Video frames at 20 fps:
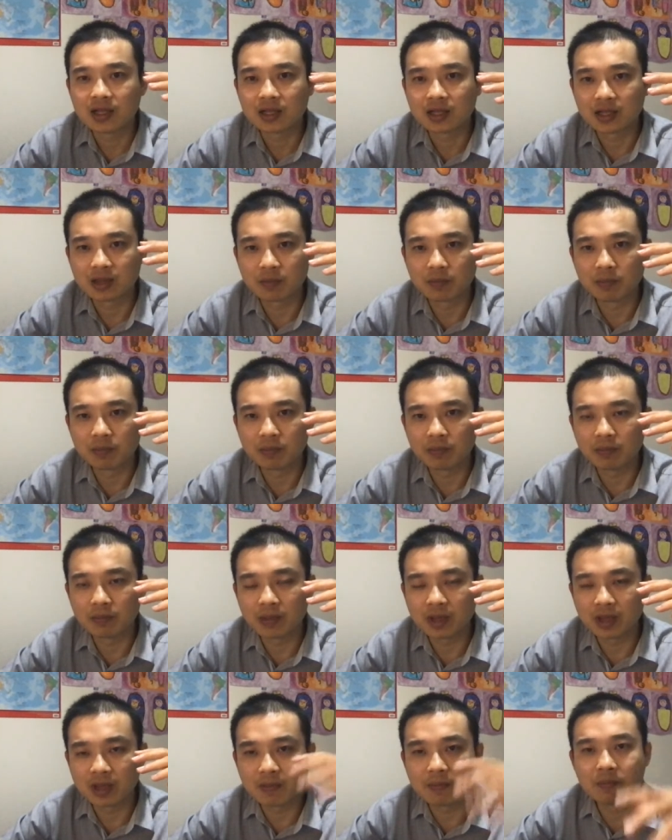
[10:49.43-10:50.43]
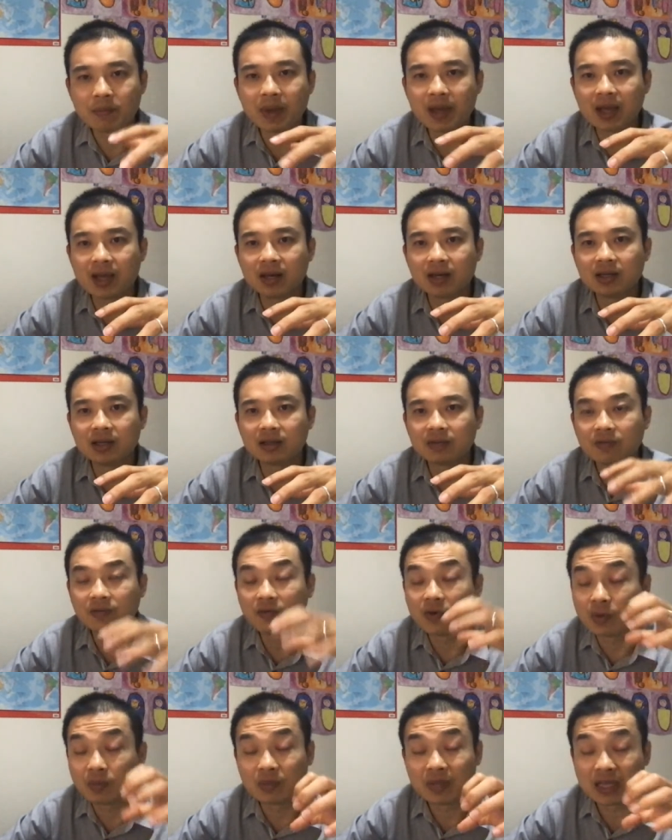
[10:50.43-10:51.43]
the
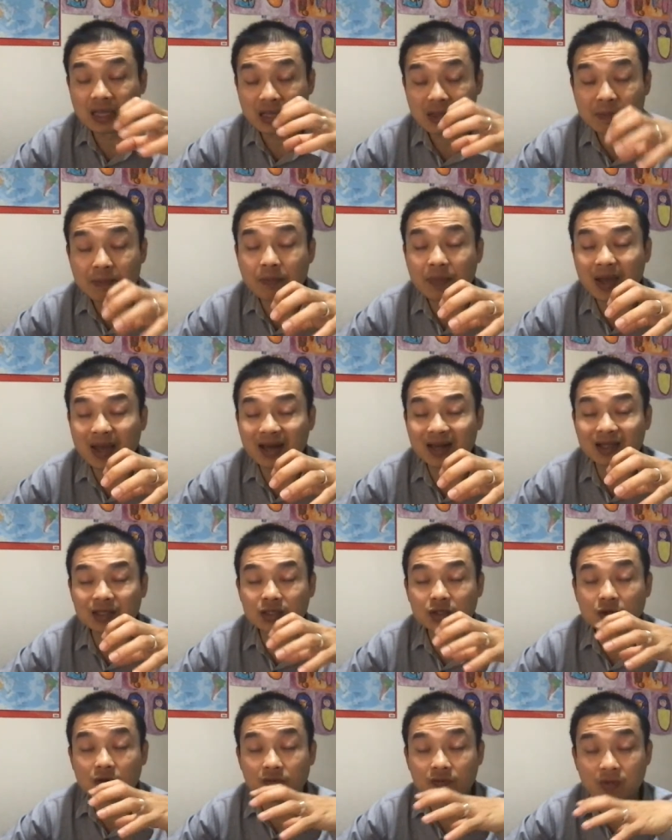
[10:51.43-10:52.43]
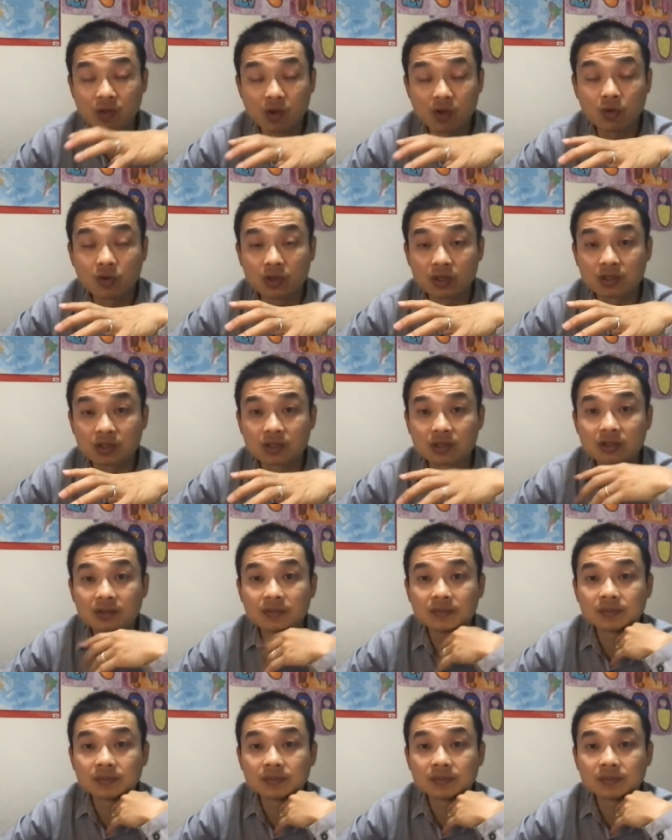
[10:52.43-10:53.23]
from the imbalance of the organs.